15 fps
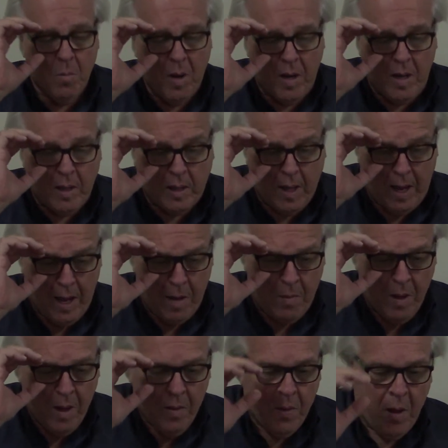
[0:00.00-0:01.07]
But he
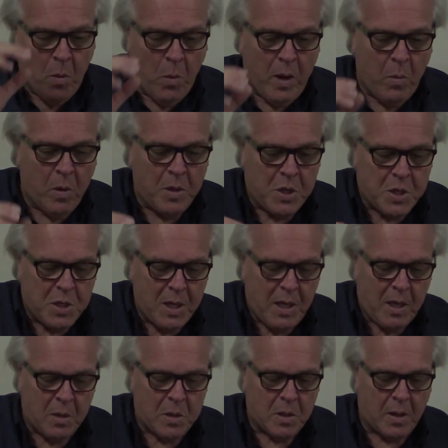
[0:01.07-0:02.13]
came that we would
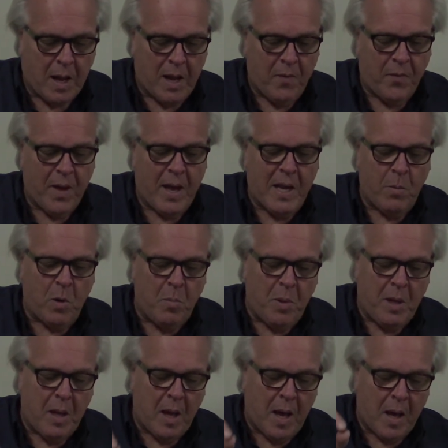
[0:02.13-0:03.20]
see his life and he would
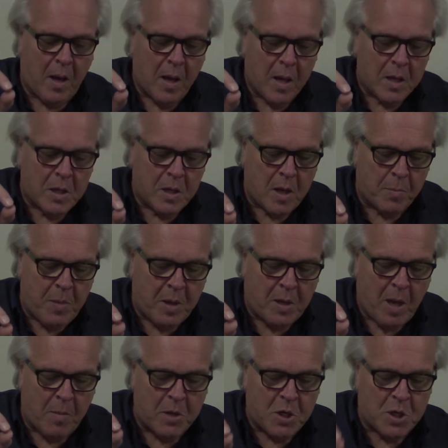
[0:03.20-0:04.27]
be
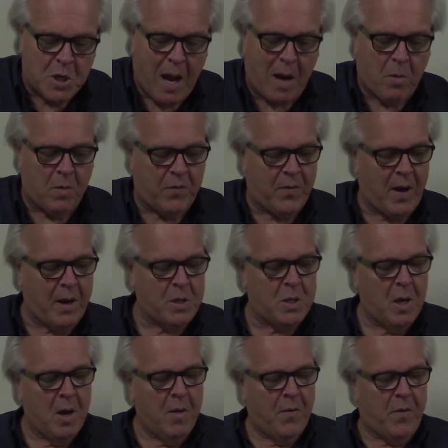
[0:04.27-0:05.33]
become a sacrifice
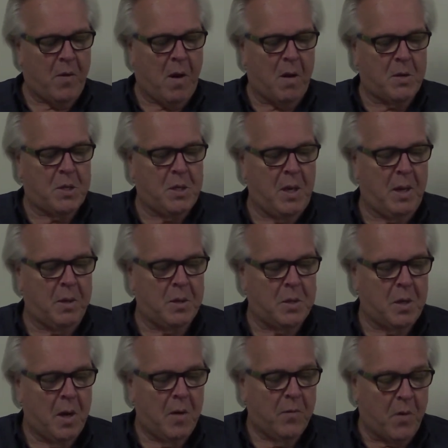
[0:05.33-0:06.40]
for our sins.